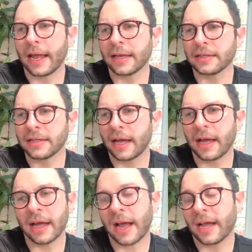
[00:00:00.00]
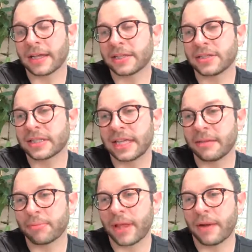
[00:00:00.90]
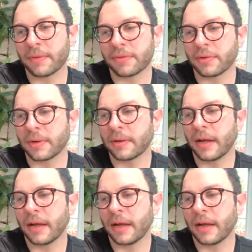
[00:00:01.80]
And I just keep plowing through it.